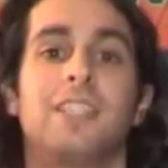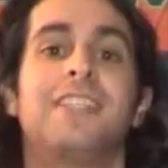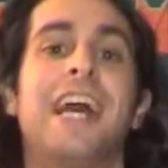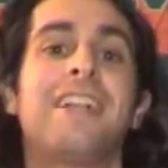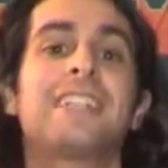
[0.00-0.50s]

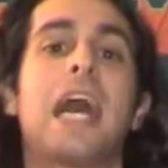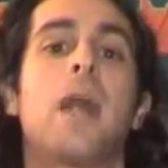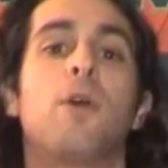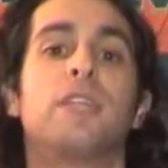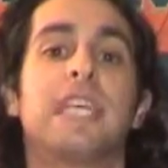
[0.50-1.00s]
The Dallas
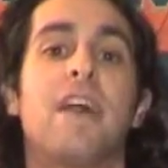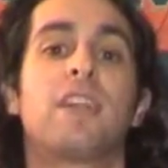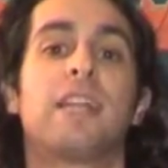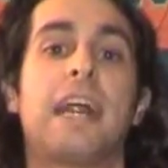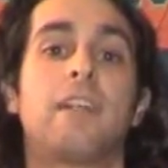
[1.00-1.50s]
Cowboys
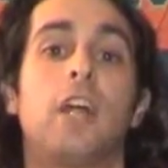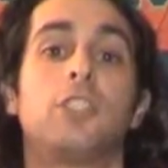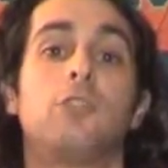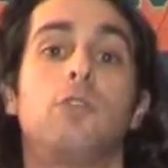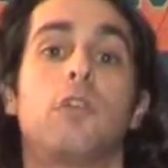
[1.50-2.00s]
haven't allowed a
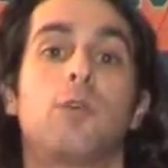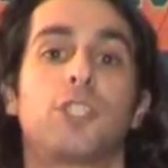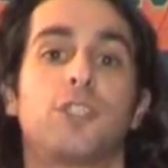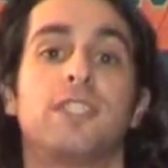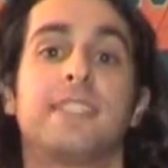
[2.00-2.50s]
100-yard
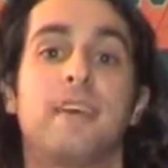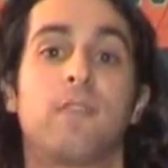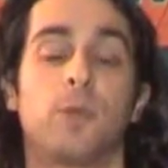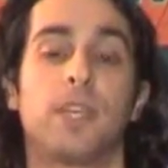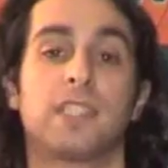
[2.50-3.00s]
rusher in
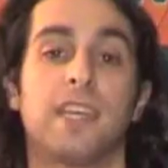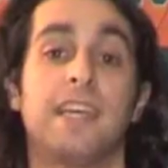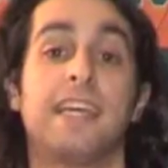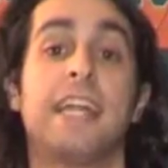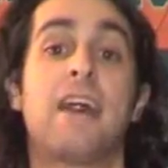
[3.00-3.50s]
7 weeks
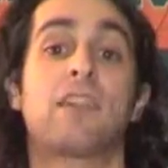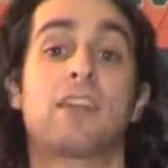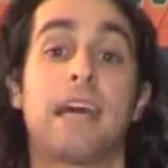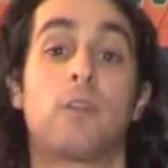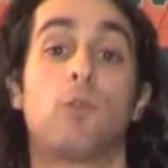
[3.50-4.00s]
and haven't
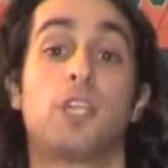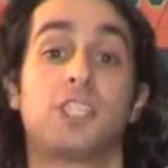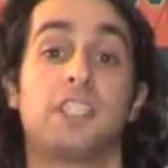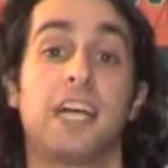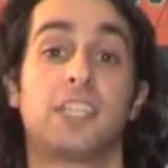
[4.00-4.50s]
allowed a
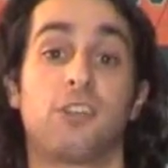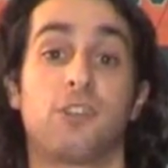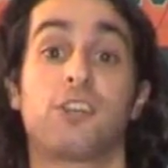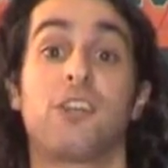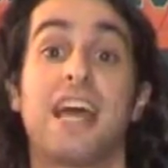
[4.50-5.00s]
rushing
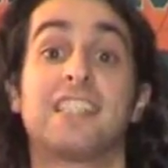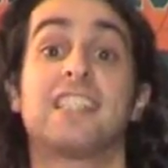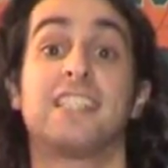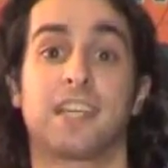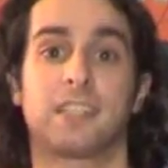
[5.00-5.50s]
touchdown in their
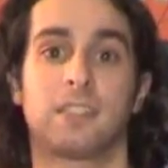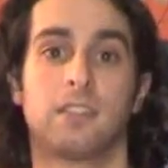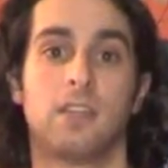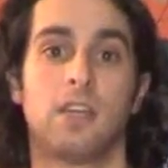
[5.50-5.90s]
last 6.